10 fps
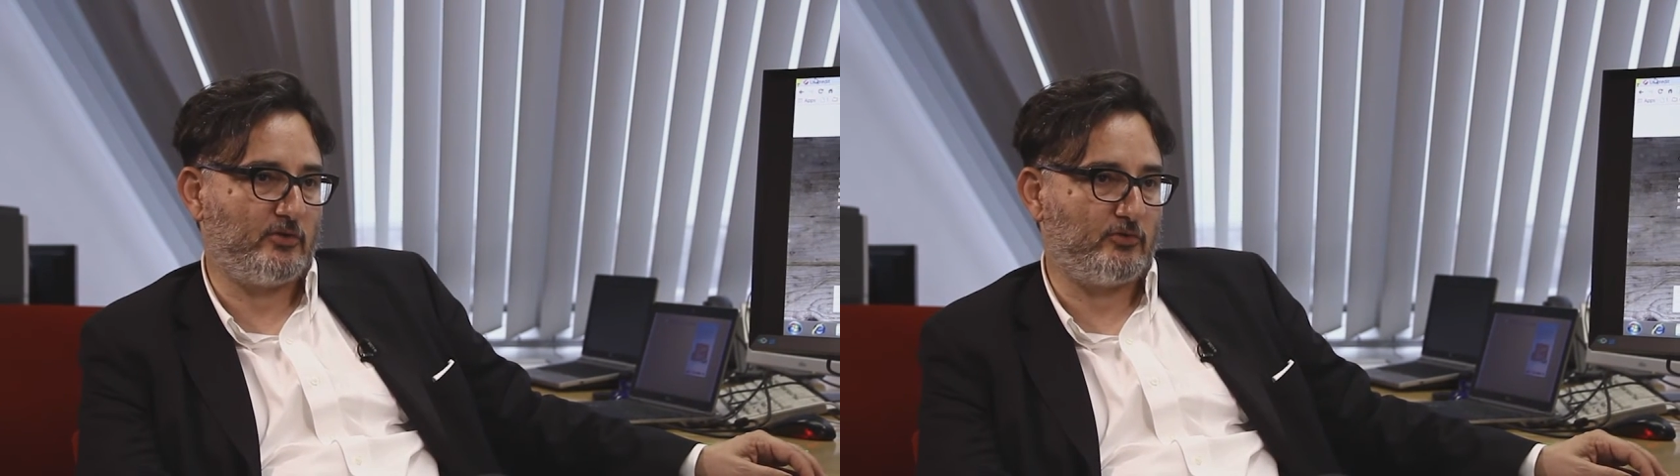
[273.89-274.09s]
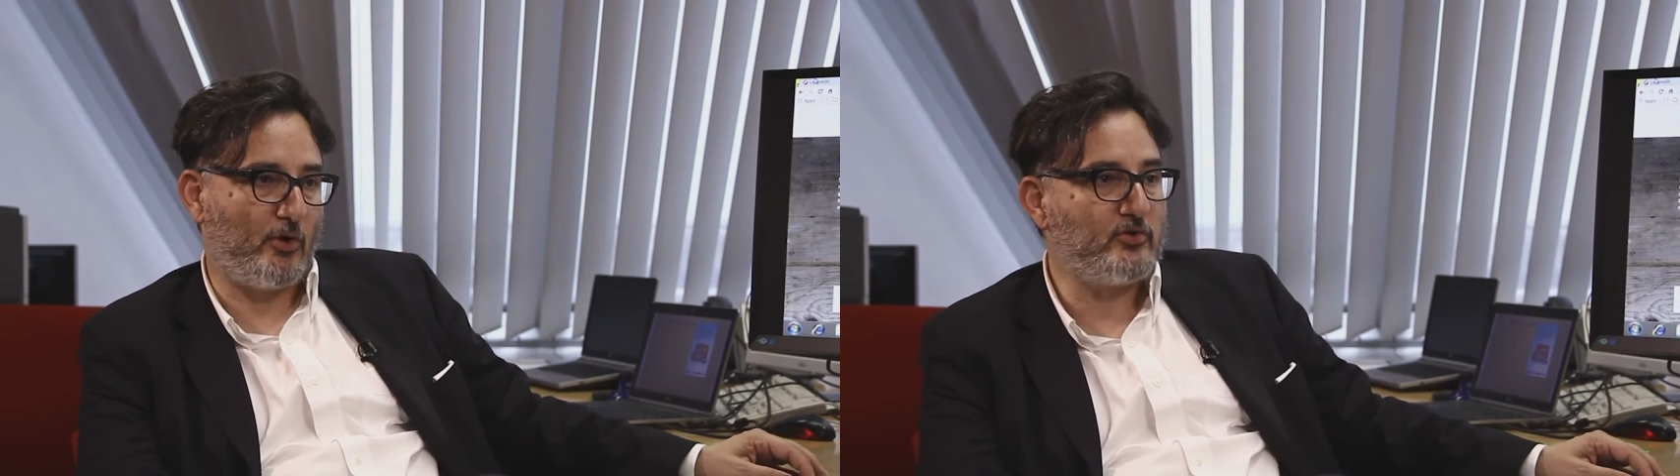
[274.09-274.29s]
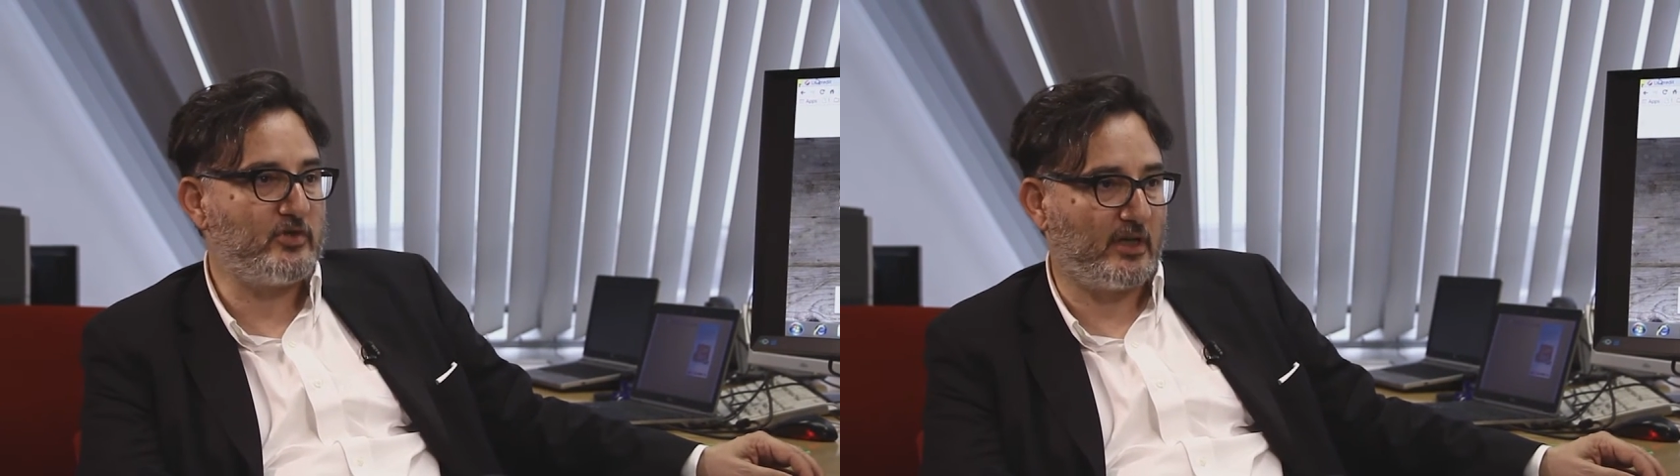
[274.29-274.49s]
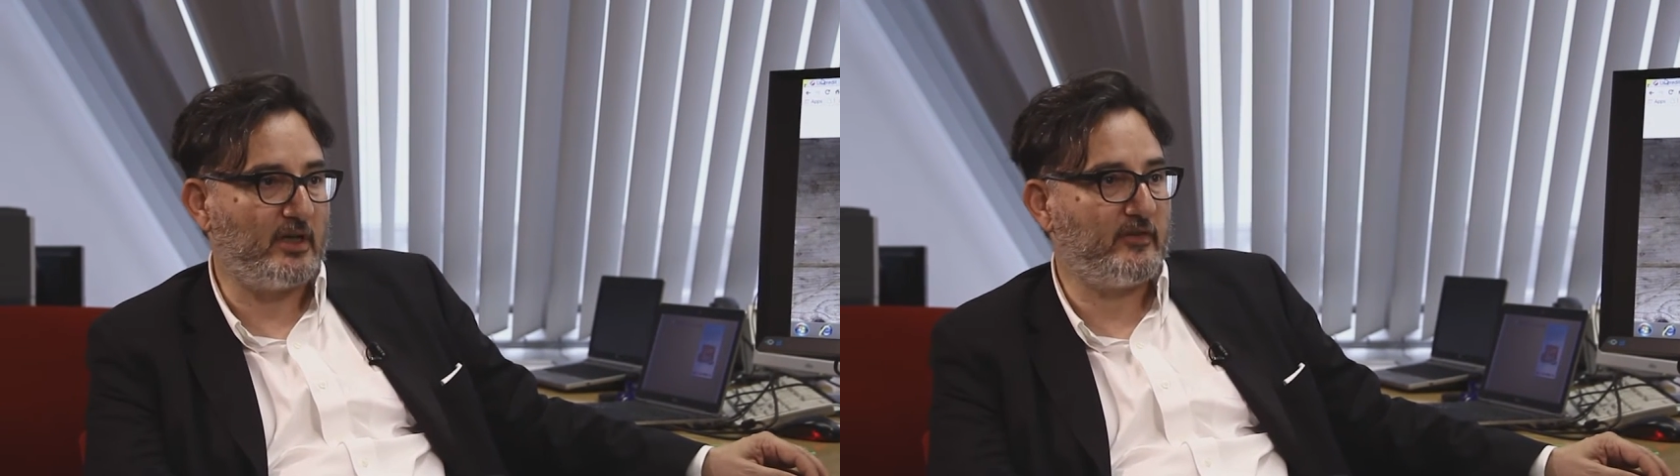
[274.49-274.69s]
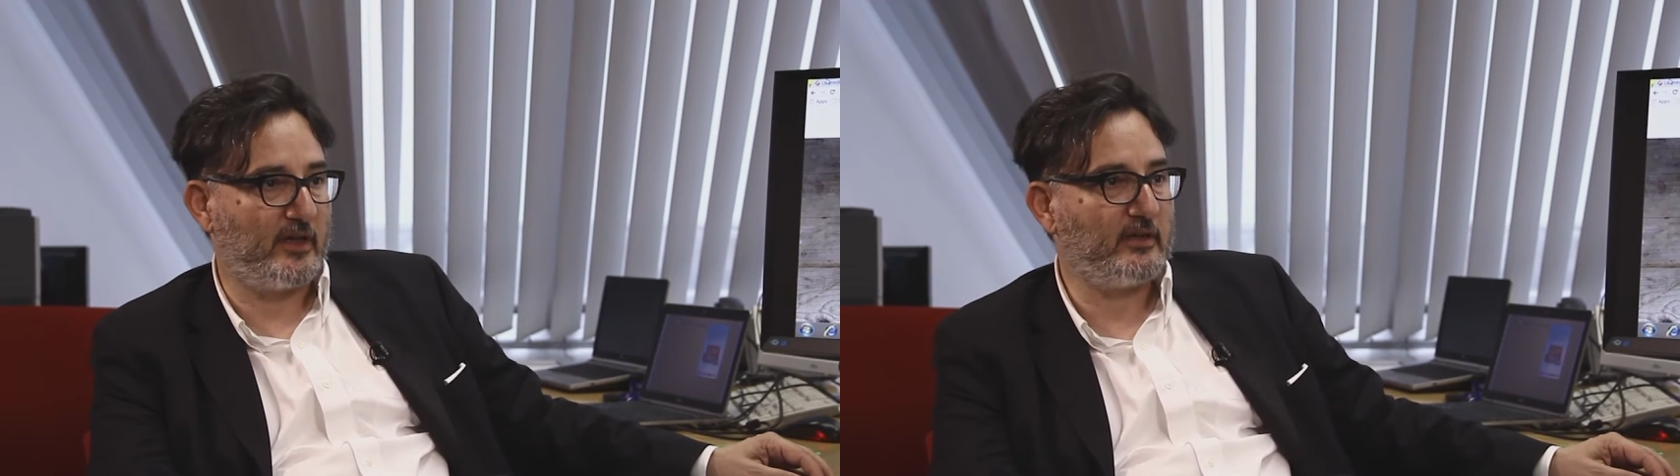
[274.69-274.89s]
grow
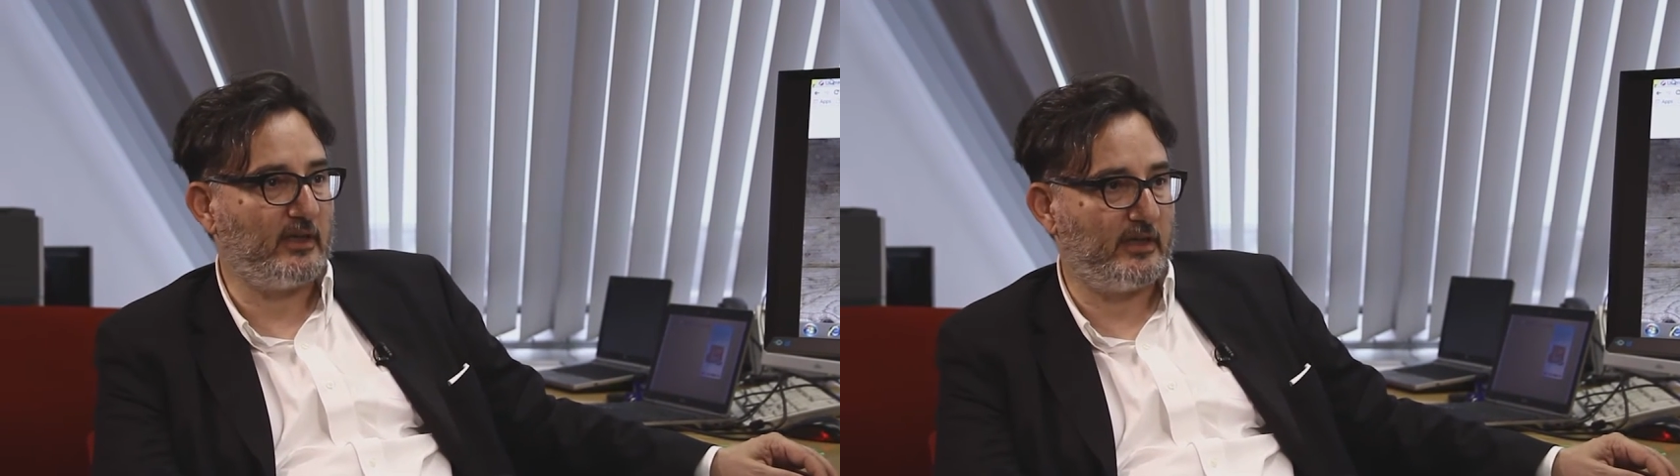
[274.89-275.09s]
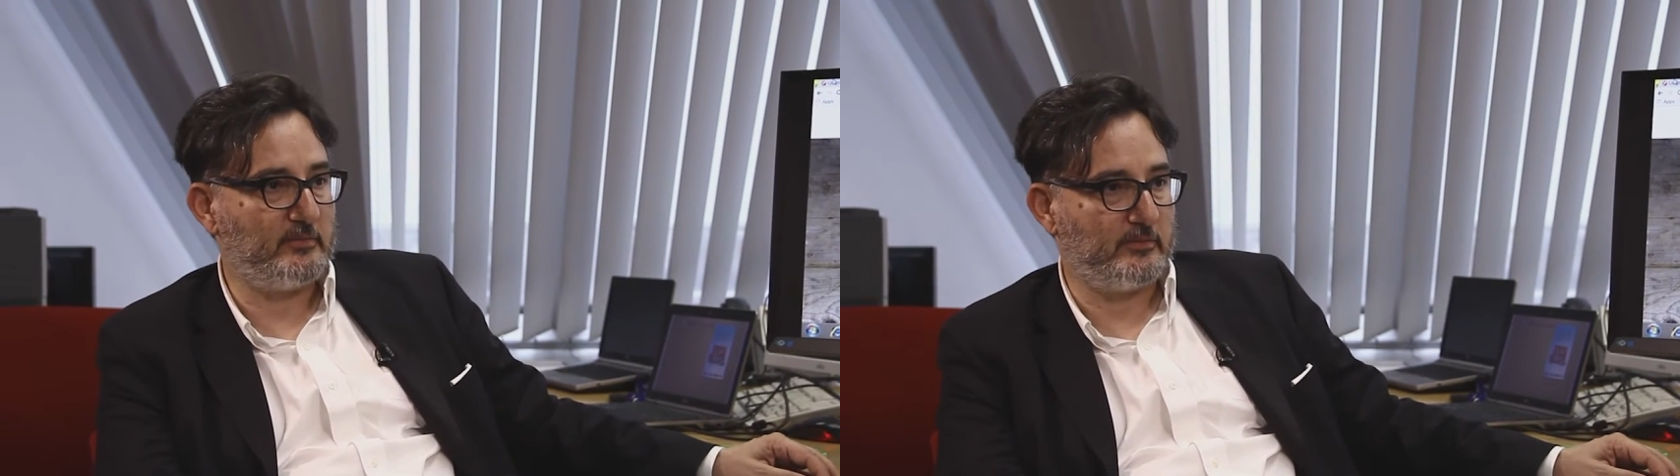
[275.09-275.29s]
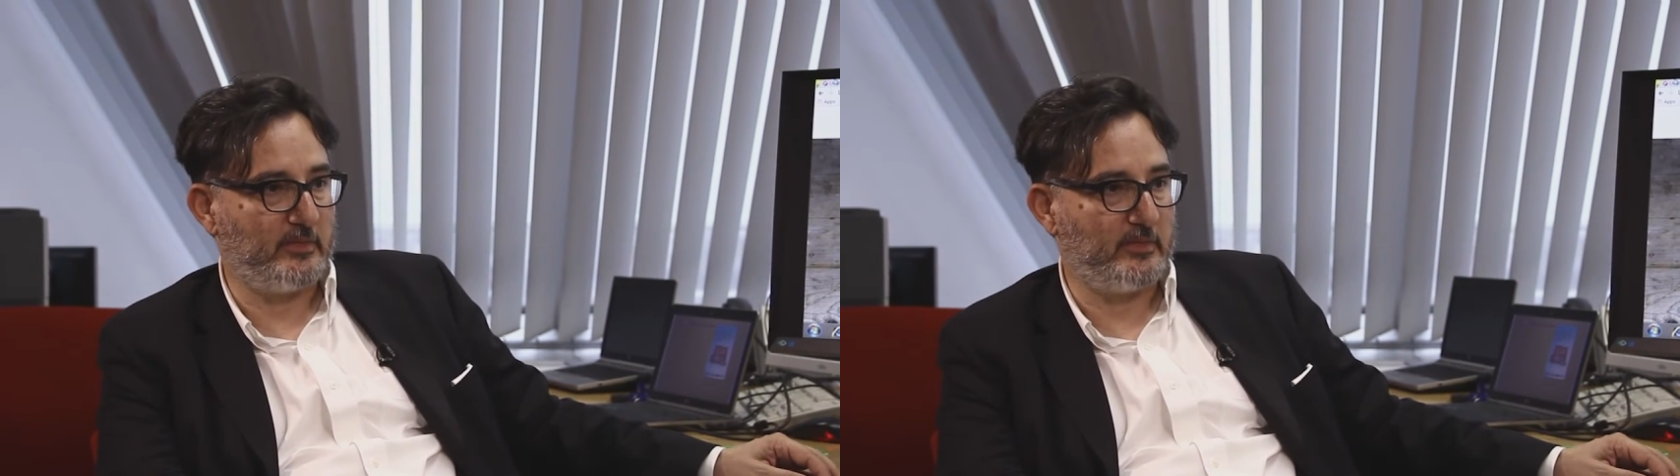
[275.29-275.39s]
significantly